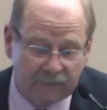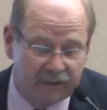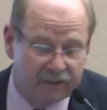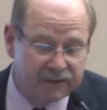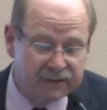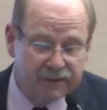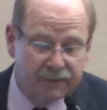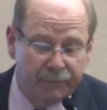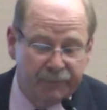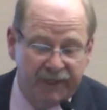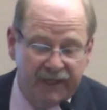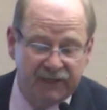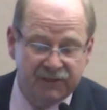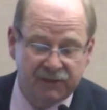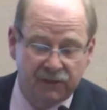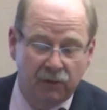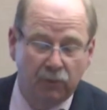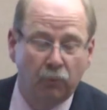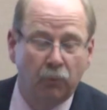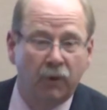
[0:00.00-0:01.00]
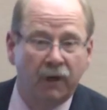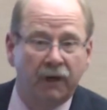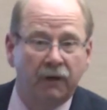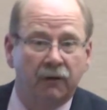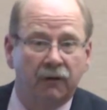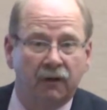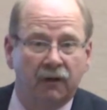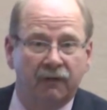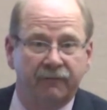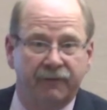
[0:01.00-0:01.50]
Is the patient
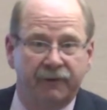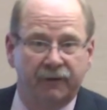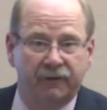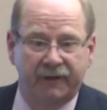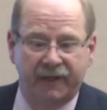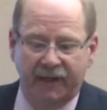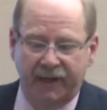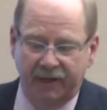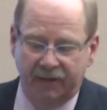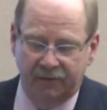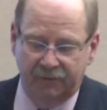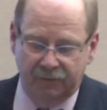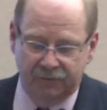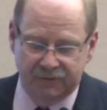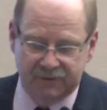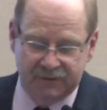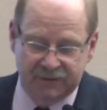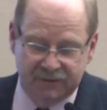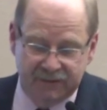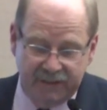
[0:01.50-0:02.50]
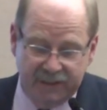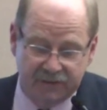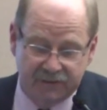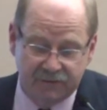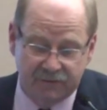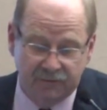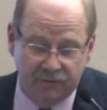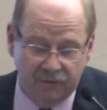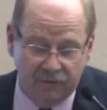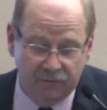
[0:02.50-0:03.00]
aware of their diagnosis,
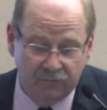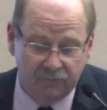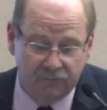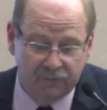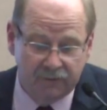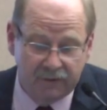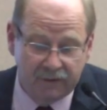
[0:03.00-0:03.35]
yes or no?